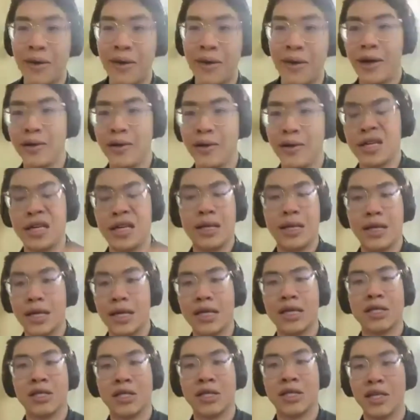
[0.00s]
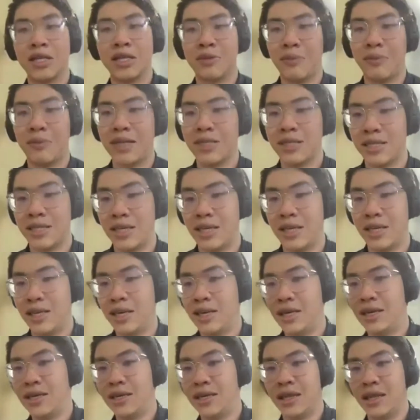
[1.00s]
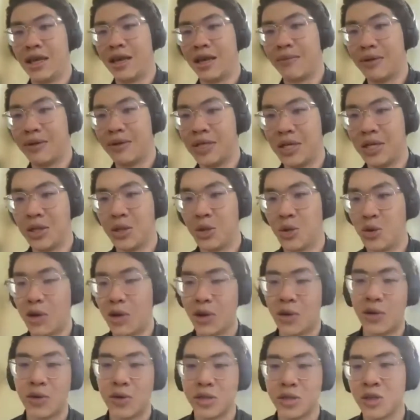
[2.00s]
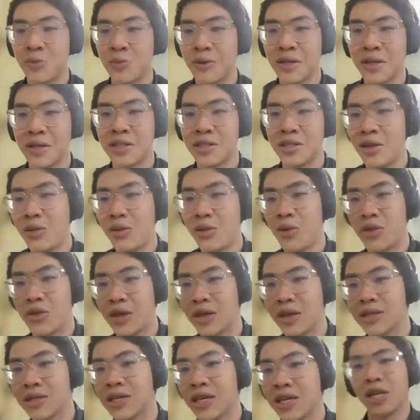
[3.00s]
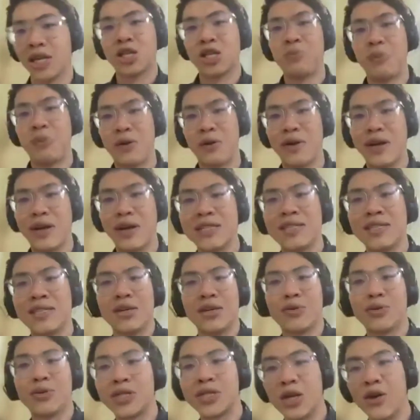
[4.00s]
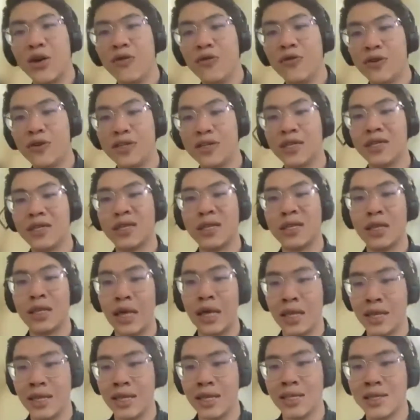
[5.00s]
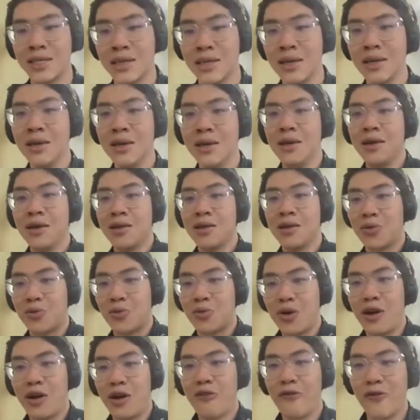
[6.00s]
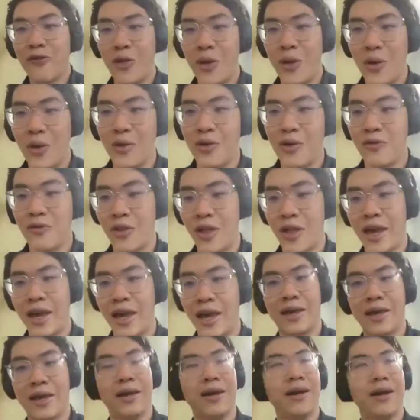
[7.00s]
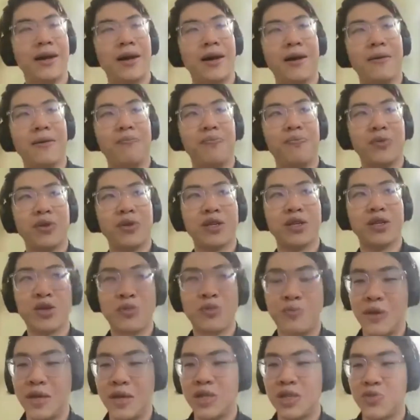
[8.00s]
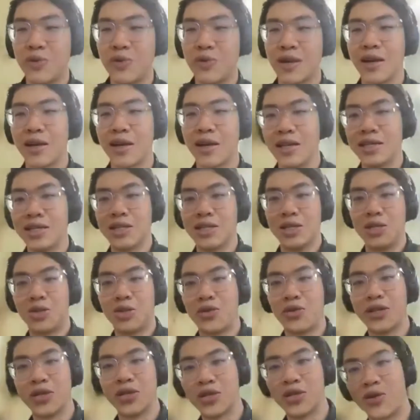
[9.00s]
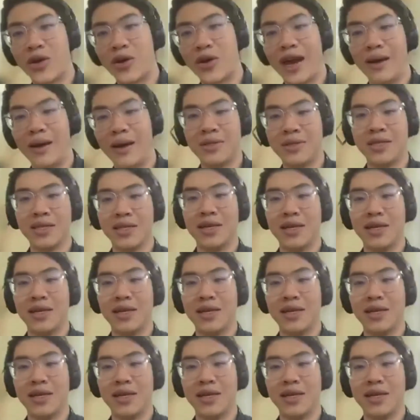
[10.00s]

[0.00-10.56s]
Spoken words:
how data is messy in like machine learning courses, but it's another thing to experience it yourself and just see like the raw flow of like speech recognition transcribed